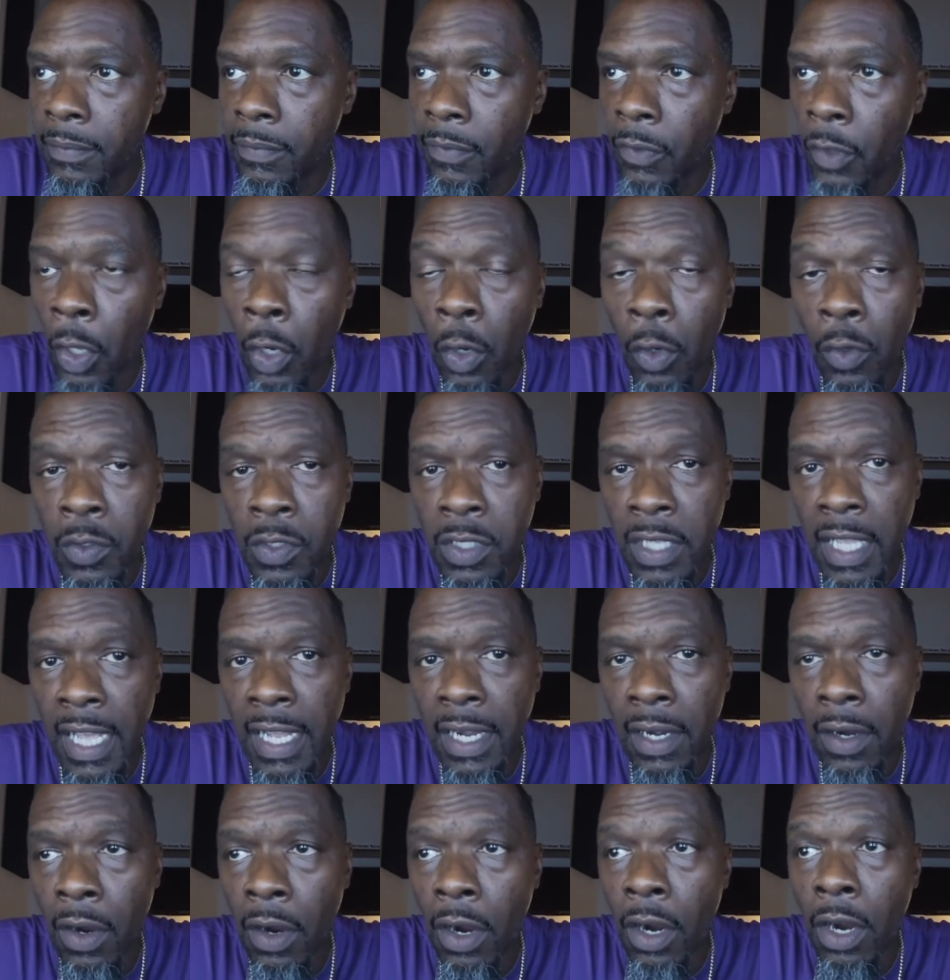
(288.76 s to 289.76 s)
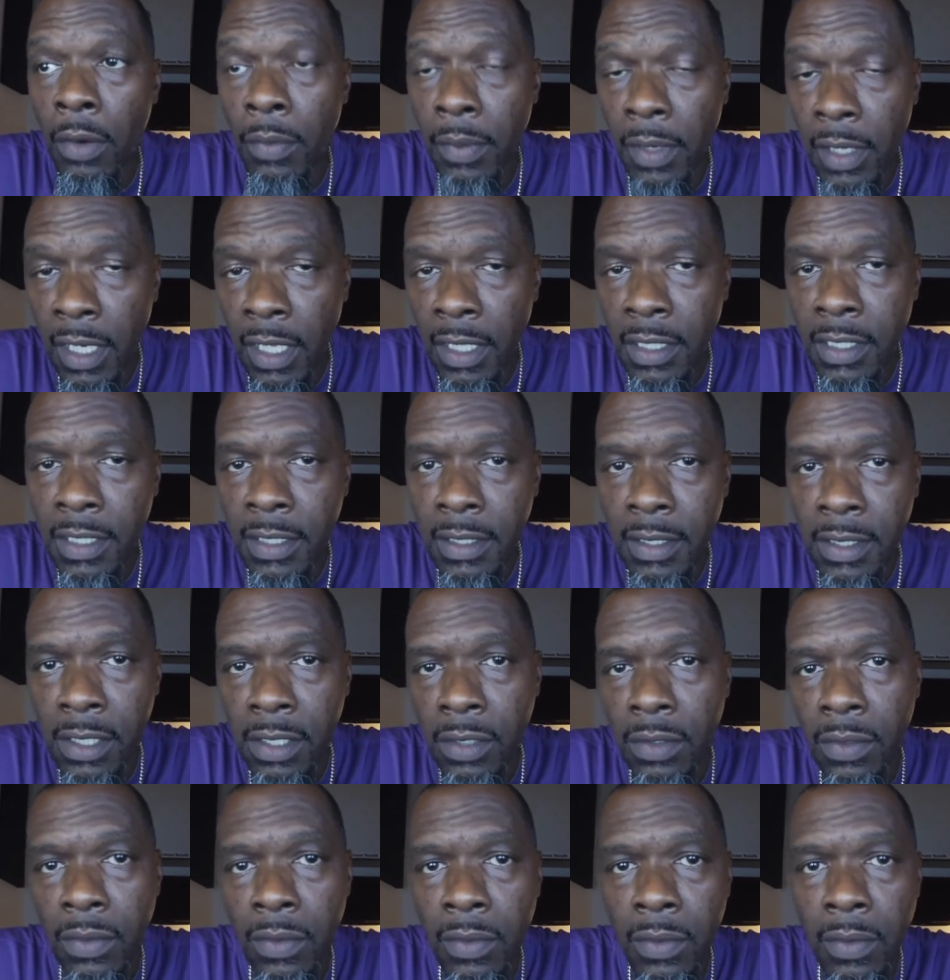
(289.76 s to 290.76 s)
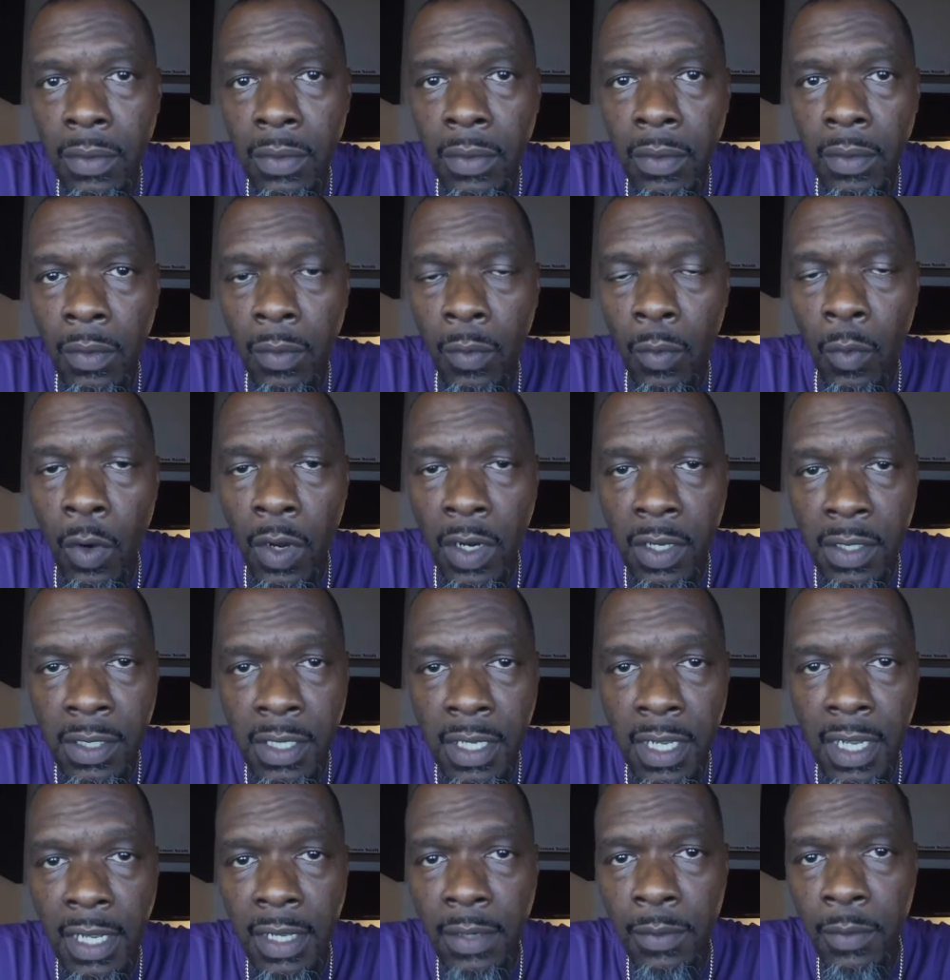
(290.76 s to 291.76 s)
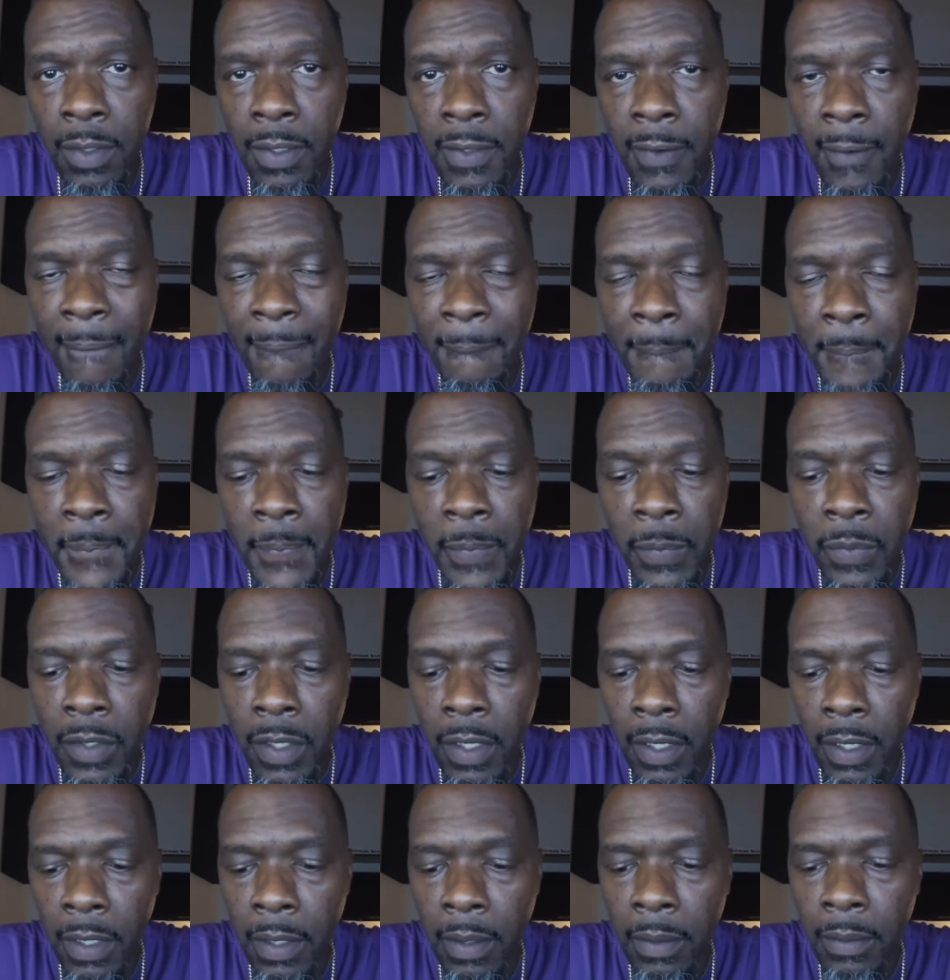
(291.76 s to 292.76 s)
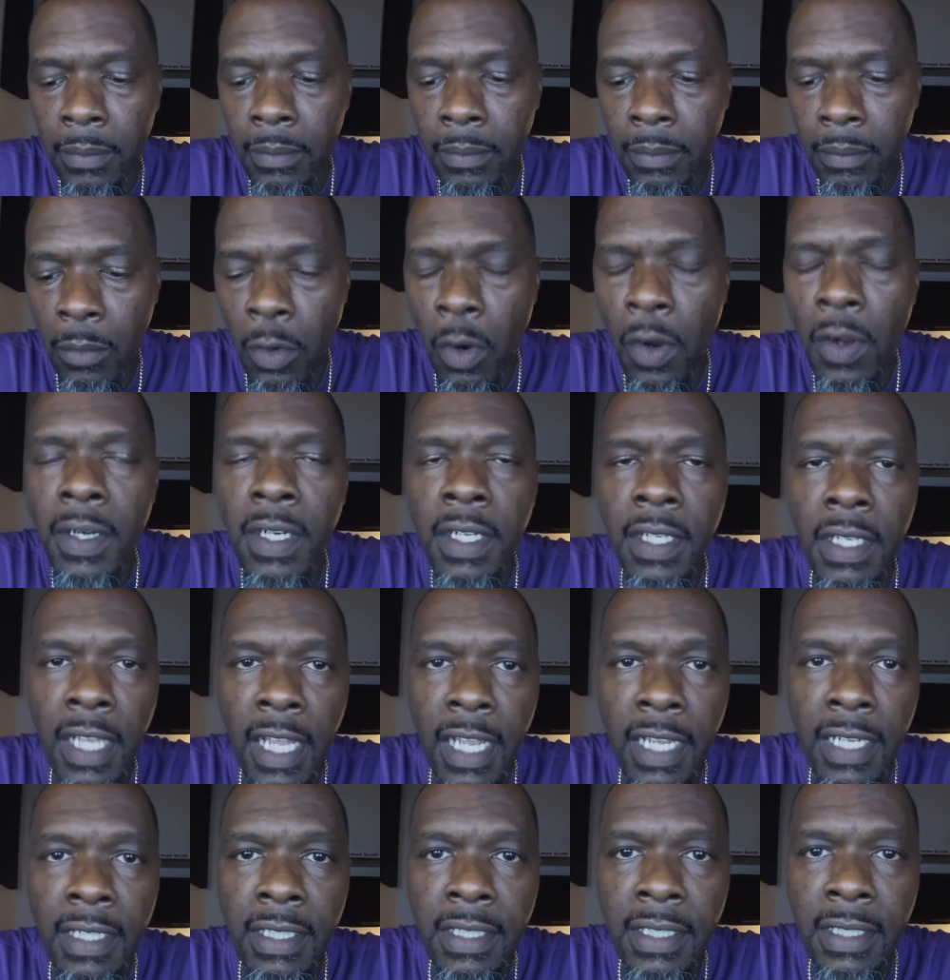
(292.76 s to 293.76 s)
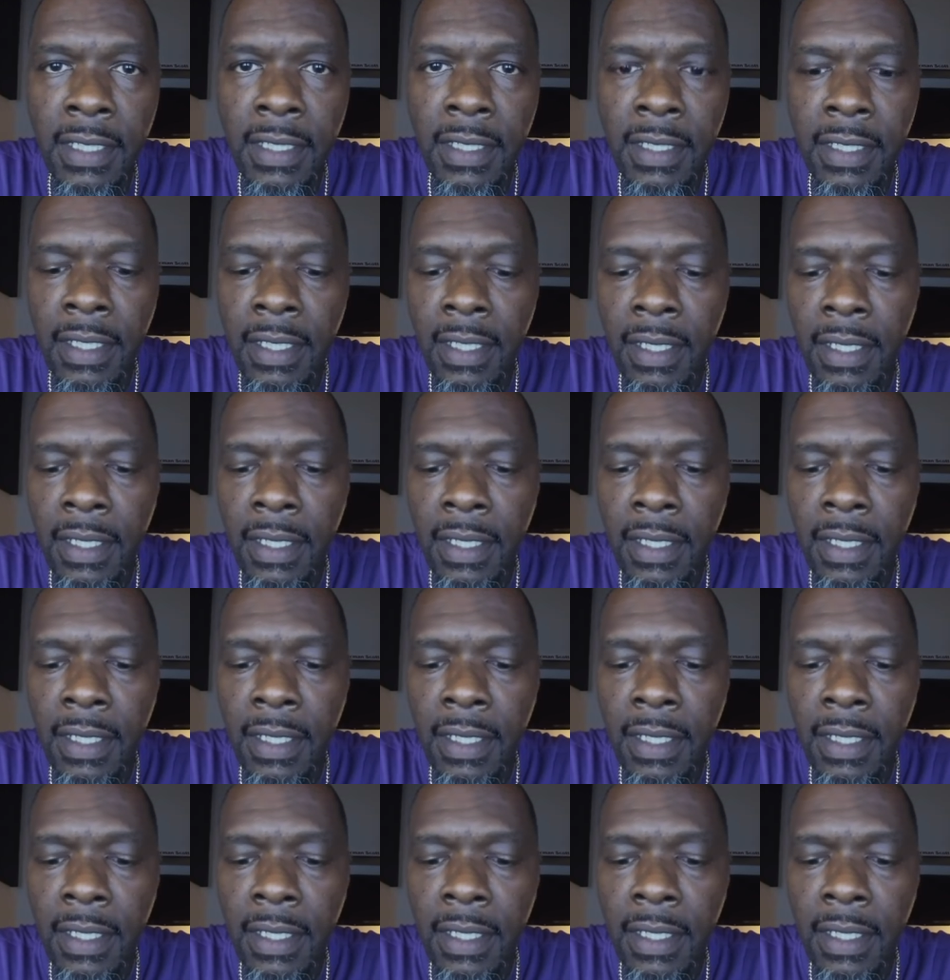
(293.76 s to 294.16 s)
Those that are reluctant to want to sign one, more than likely